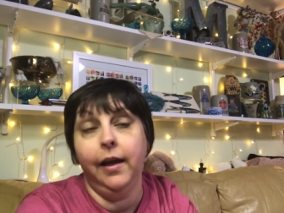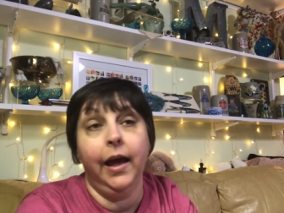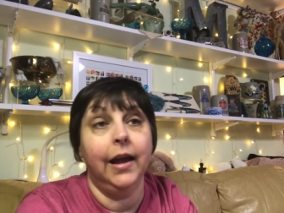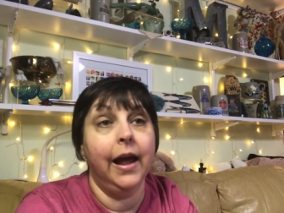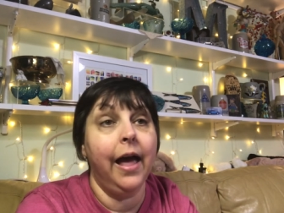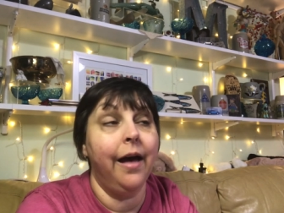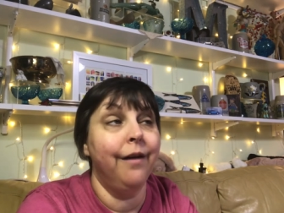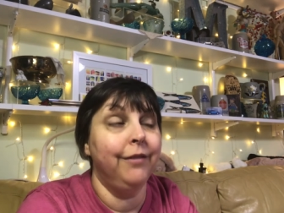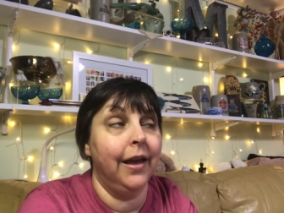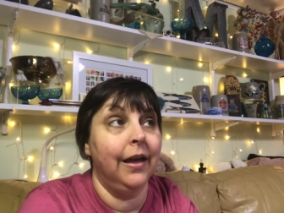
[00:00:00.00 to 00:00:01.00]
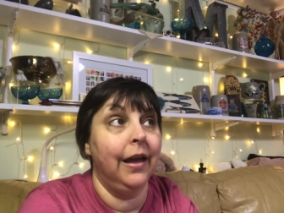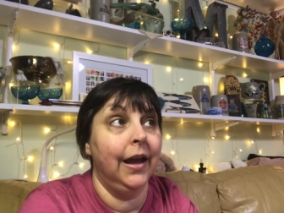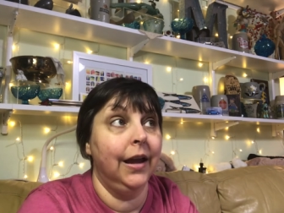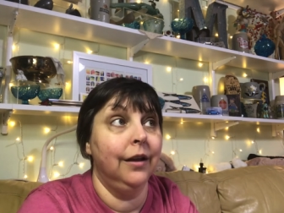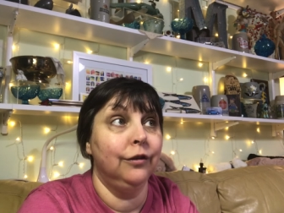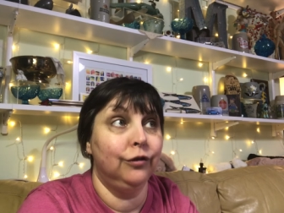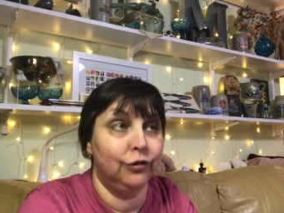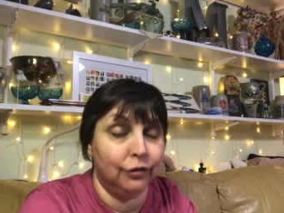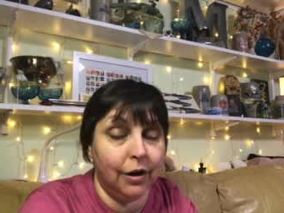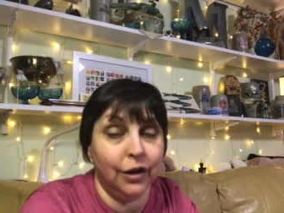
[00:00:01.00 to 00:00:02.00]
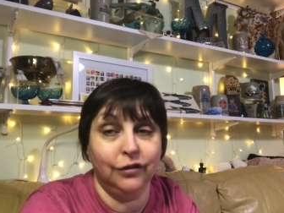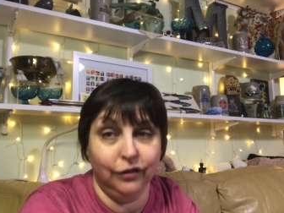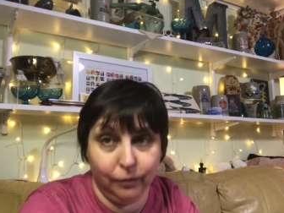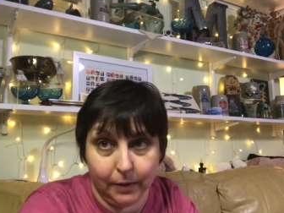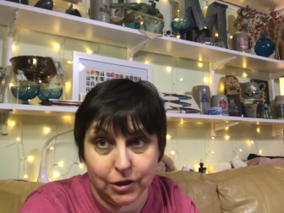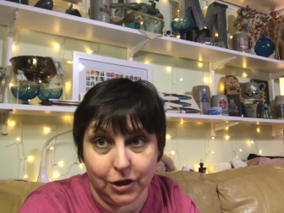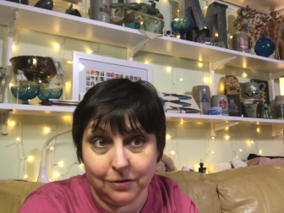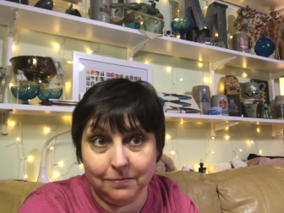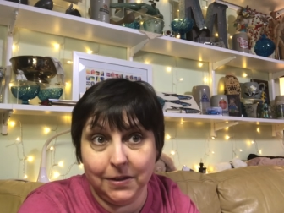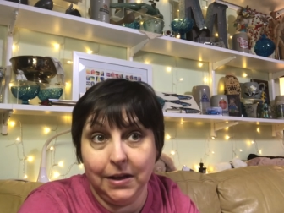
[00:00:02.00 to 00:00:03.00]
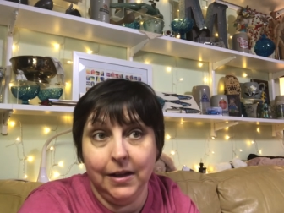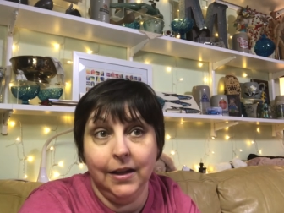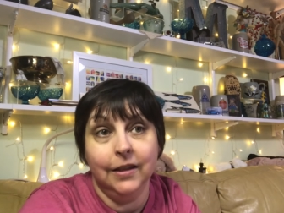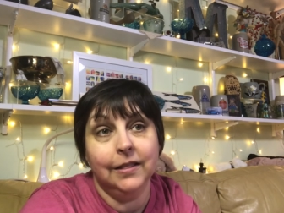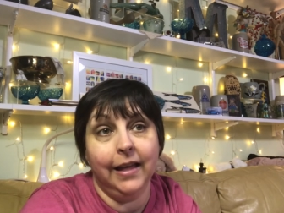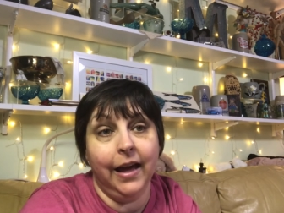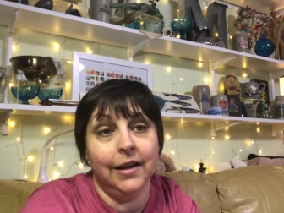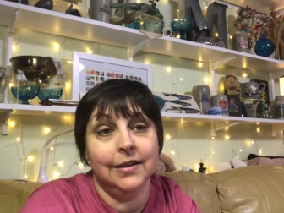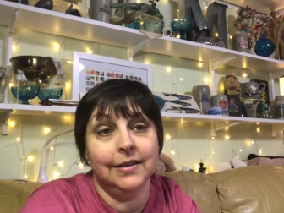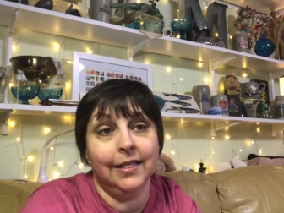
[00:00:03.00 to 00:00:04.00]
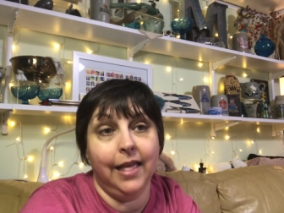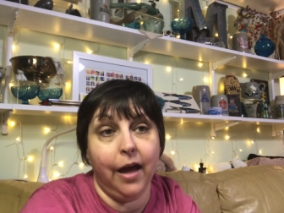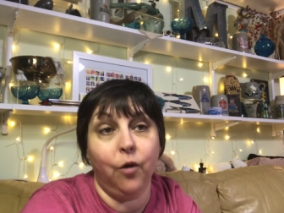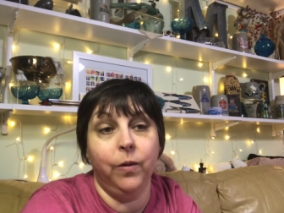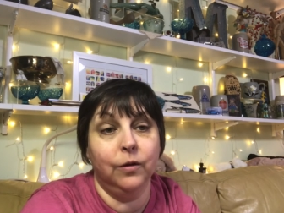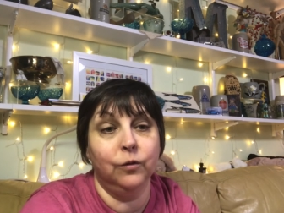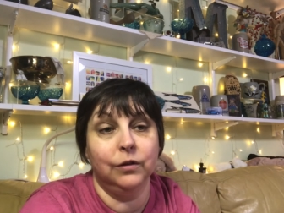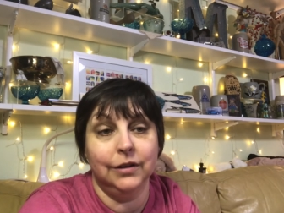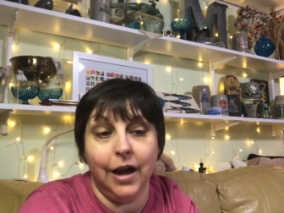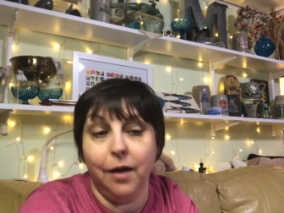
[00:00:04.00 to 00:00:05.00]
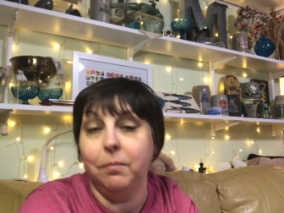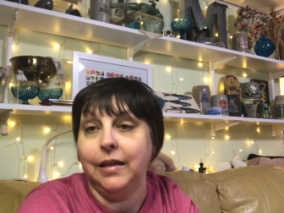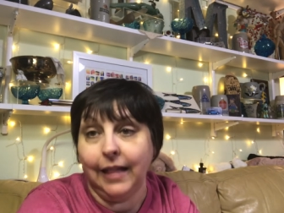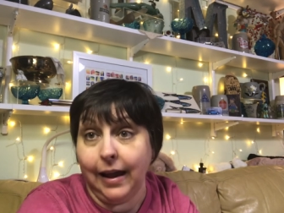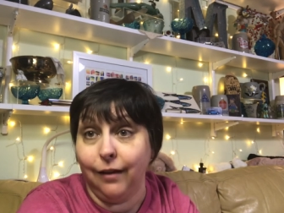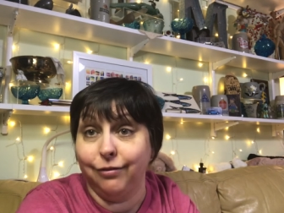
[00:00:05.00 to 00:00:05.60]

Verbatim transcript: And I have a strong suspicion that that quilt will not be laying